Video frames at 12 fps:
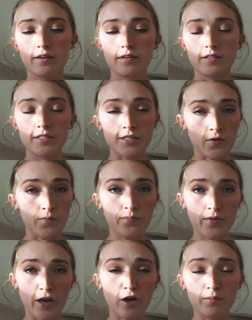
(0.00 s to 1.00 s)
So,
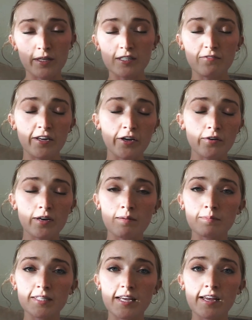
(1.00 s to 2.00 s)
I hope this video
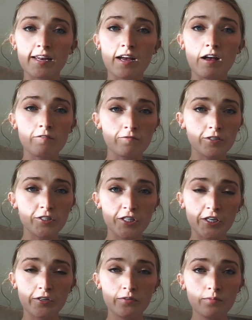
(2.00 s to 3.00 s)
comes in helpful
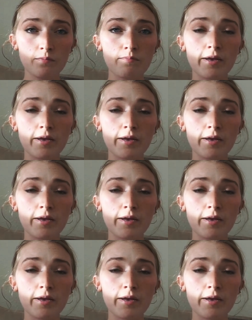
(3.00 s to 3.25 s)
to you.